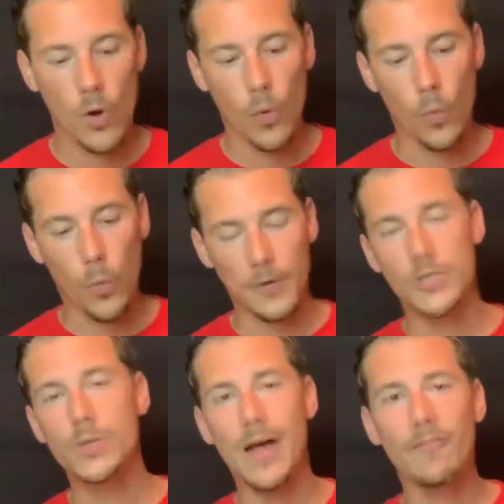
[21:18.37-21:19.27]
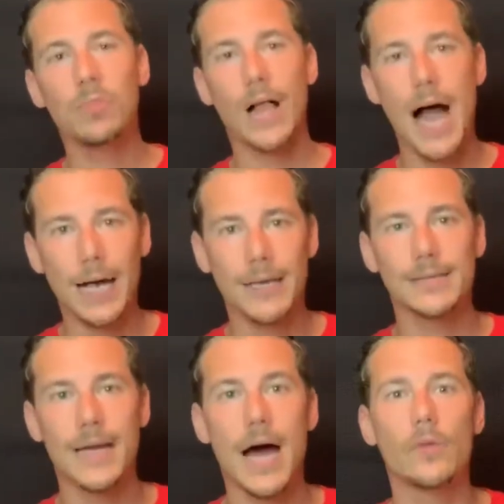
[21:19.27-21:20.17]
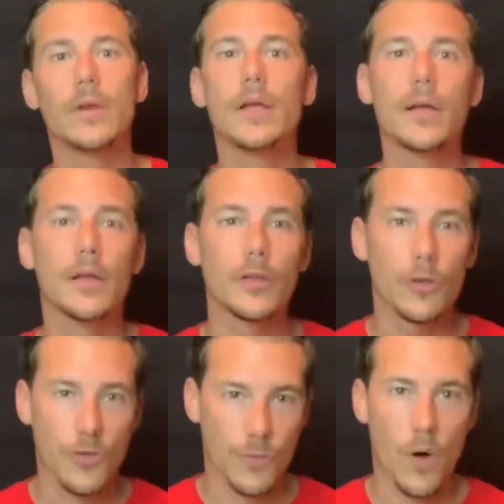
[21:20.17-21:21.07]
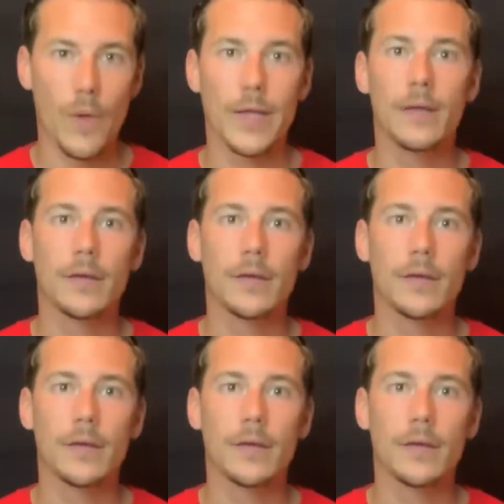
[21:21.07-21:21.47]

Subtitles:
once you have blocking down, your throwing